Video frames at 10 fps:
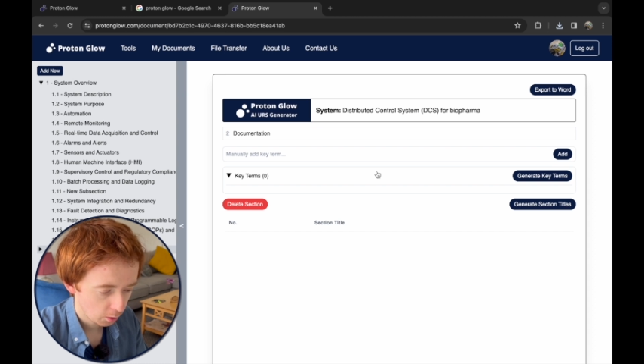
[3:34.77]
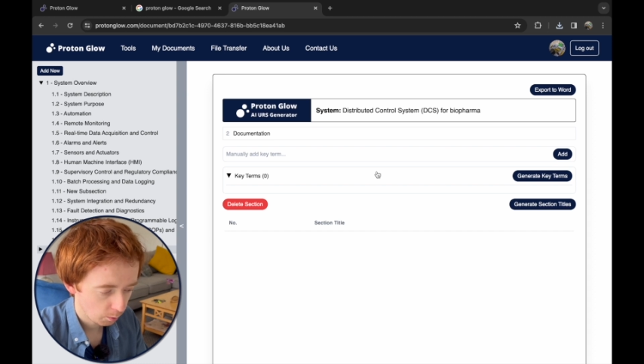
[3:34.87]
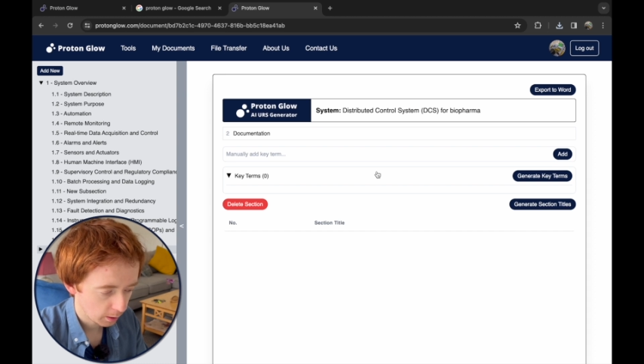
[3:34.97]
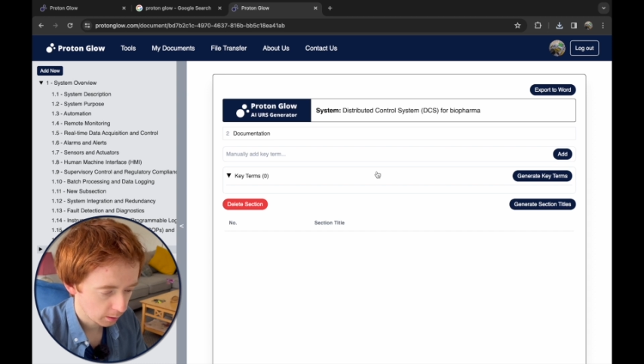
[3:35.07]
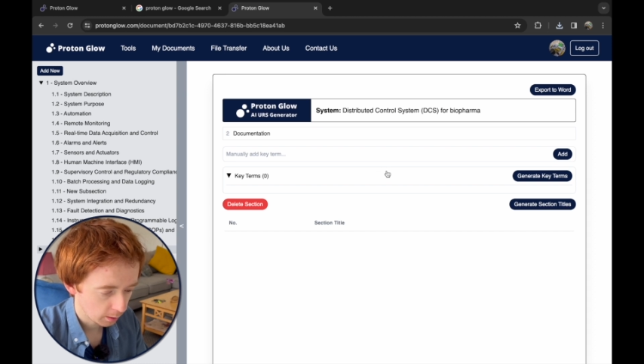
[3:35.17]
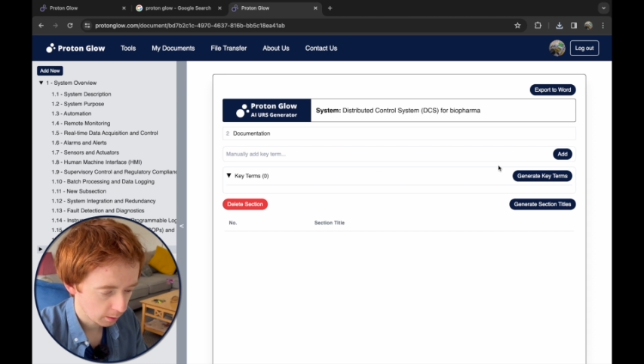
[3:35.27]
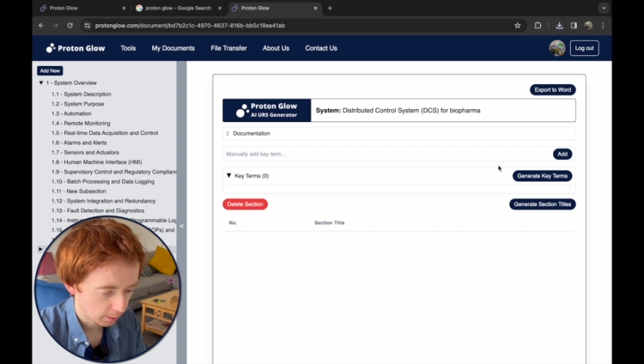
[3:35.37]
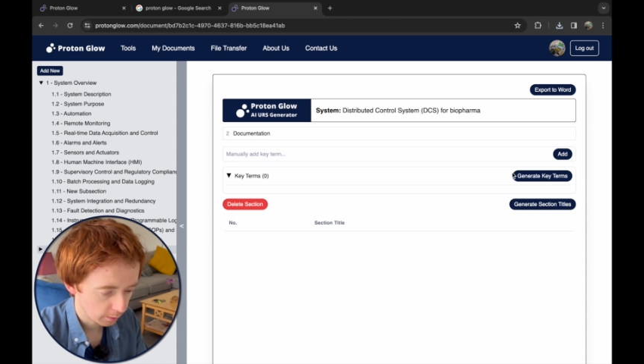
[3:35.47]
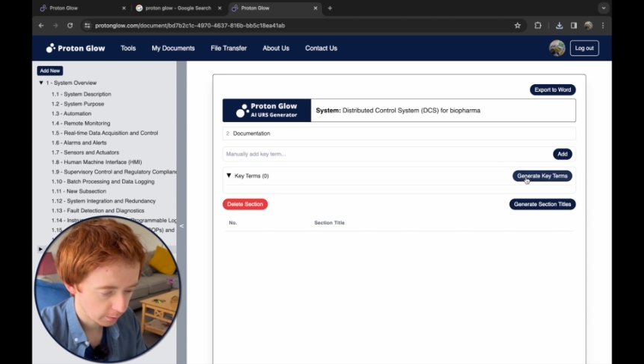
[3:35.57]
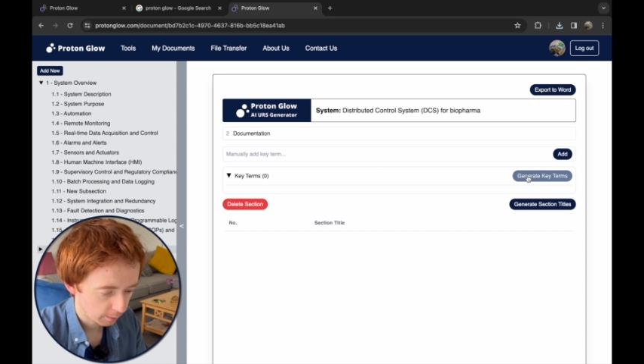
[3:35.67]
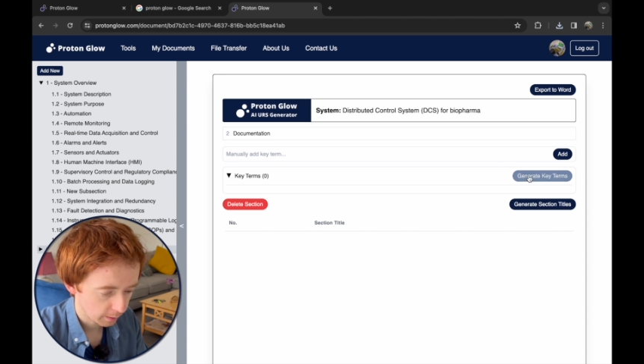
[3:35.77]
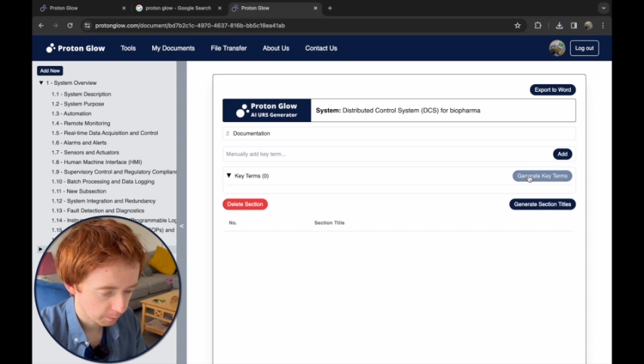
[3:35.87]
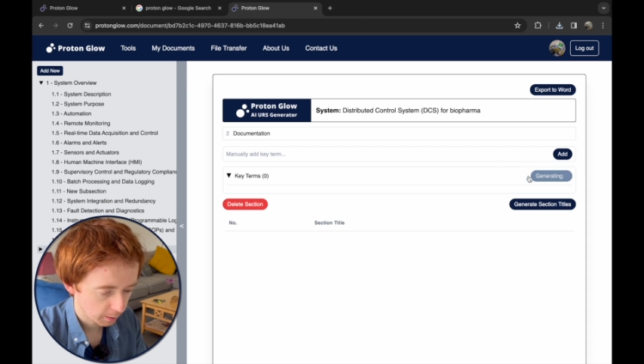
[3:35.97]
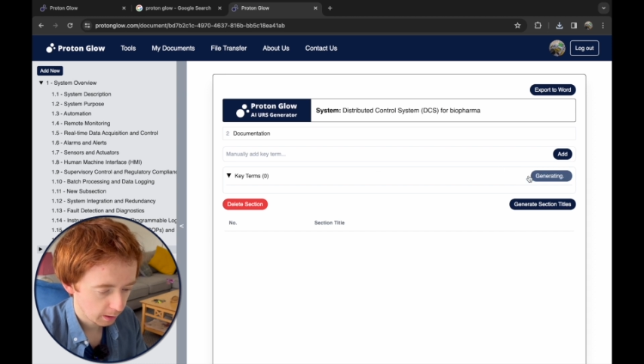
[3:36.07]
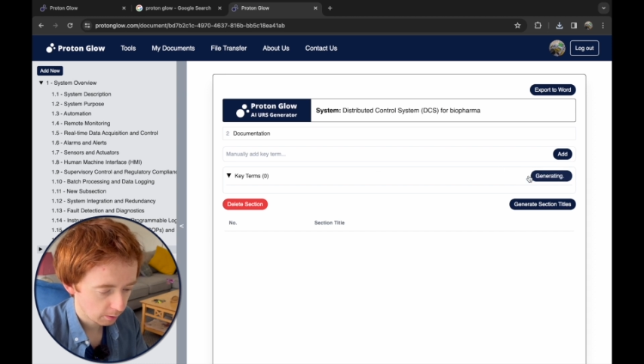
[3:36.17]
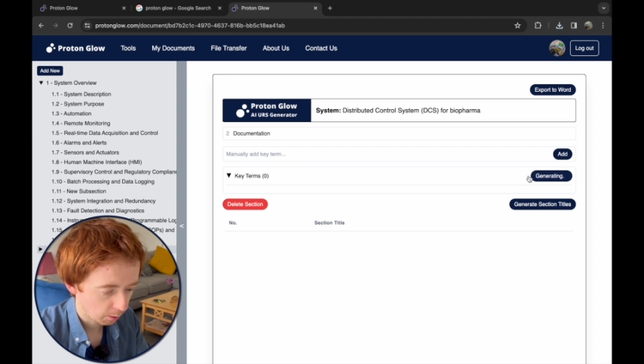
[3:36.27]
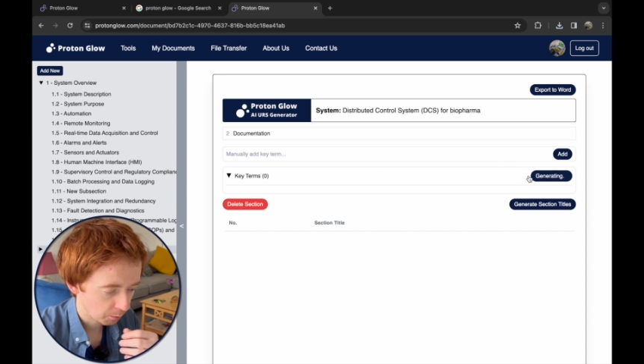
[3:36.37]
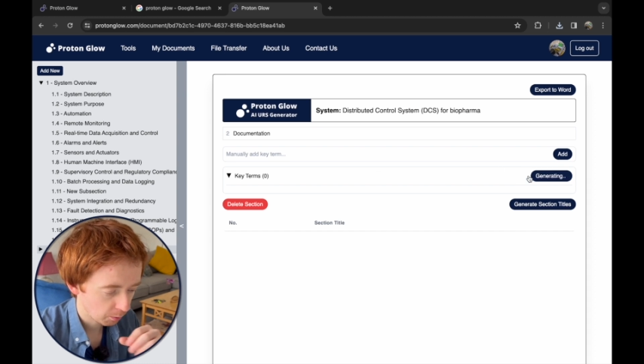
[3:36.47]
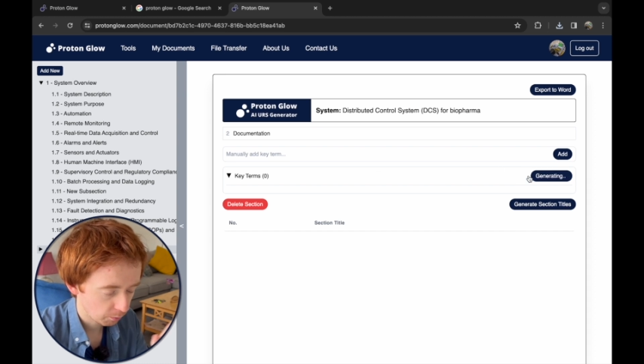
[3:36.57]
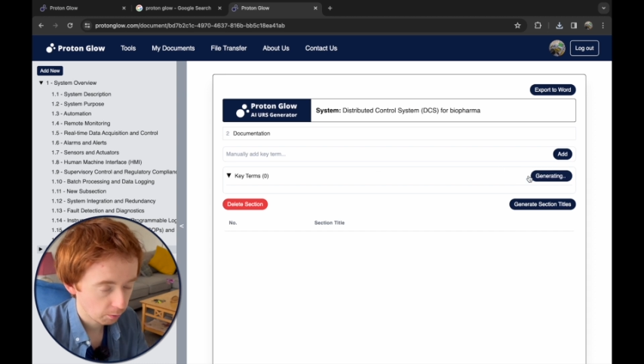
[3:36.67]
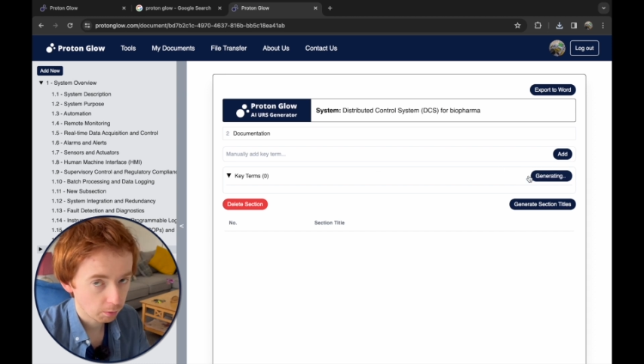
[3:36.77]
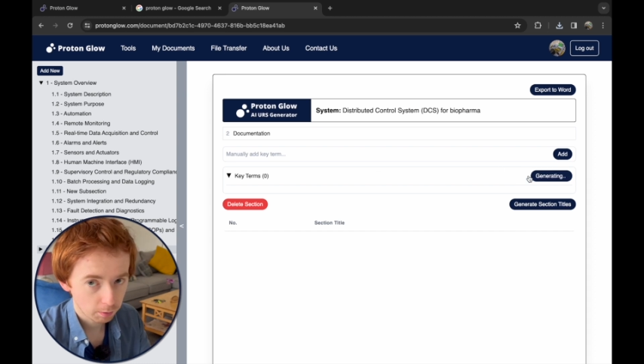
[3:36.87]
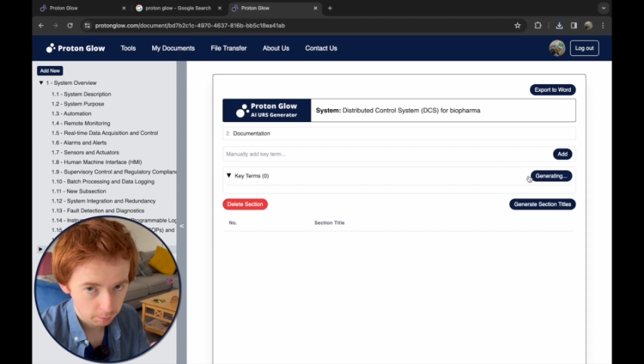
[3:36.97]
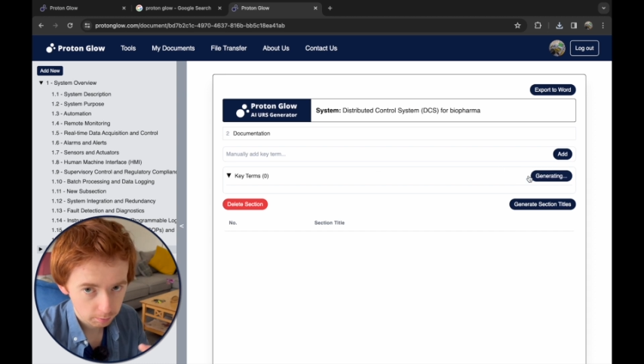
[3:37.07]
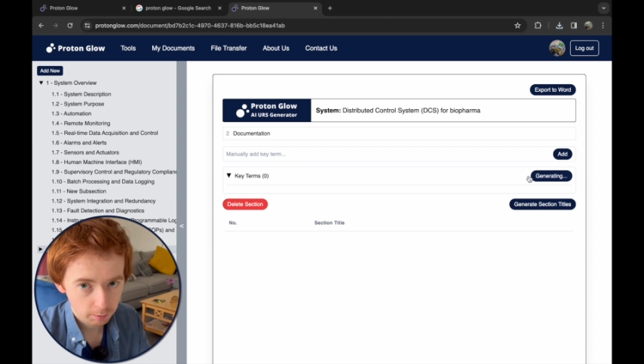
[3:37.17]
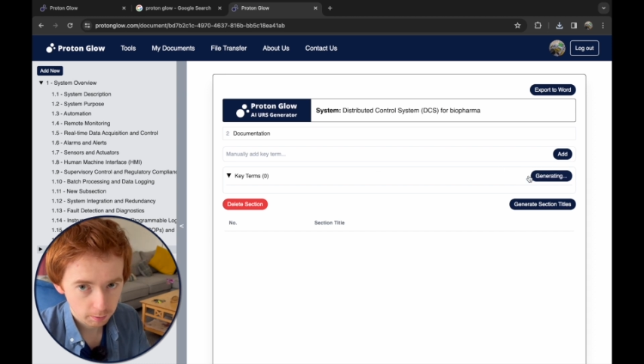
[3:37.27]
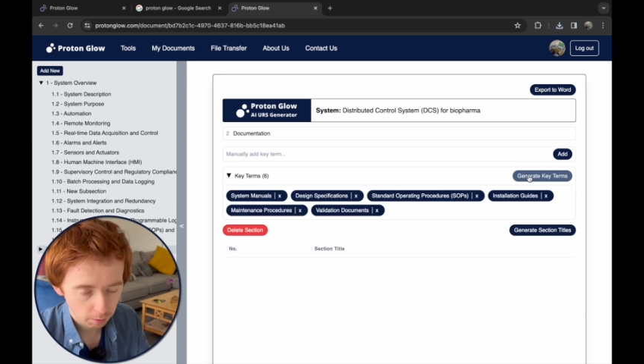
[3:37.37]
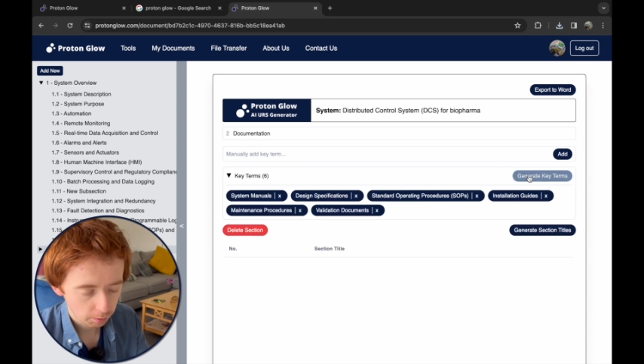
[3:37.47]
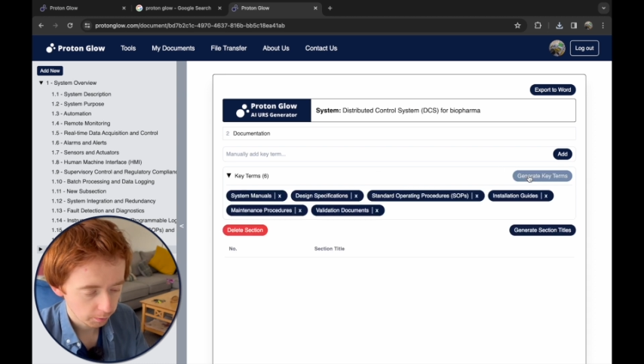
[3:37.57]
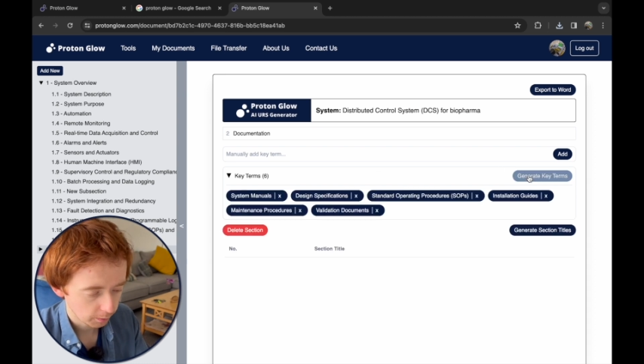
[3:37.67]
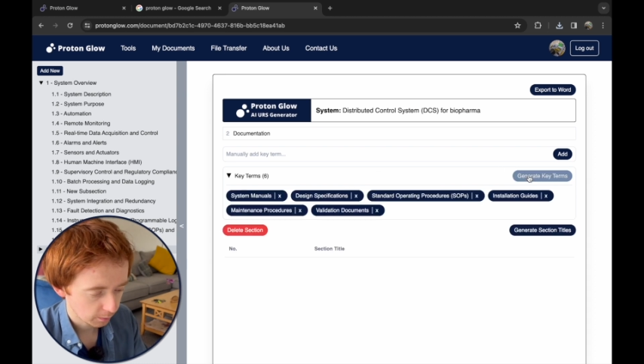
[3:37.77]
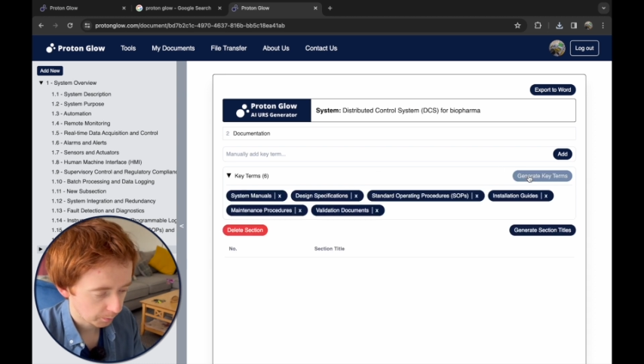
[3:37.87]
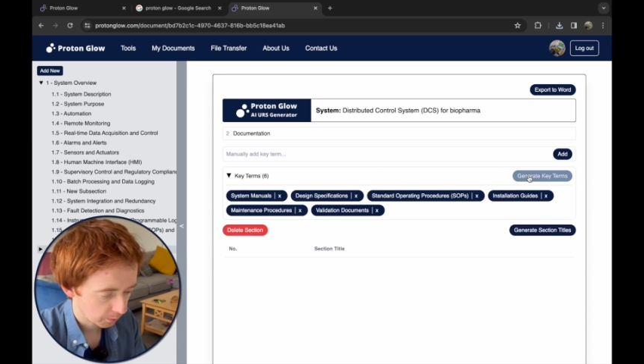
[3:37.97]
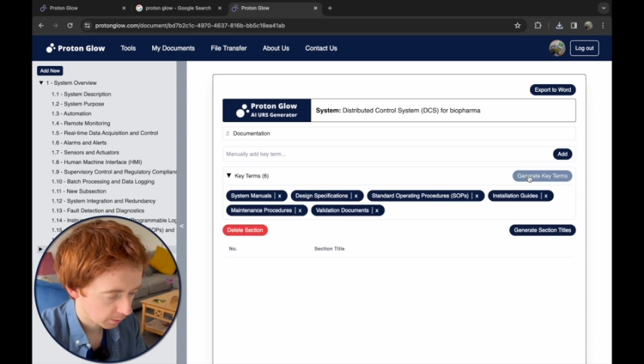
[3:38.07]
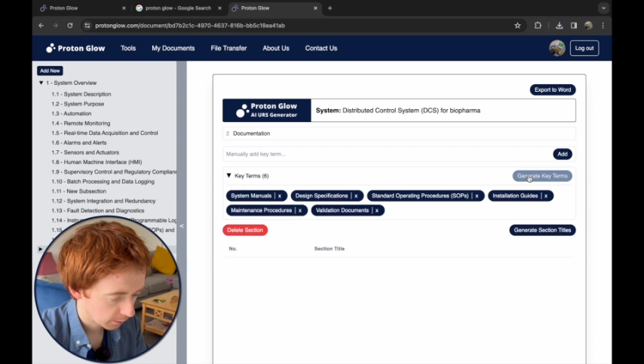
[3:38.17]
we can now generate some key terms for the subsequent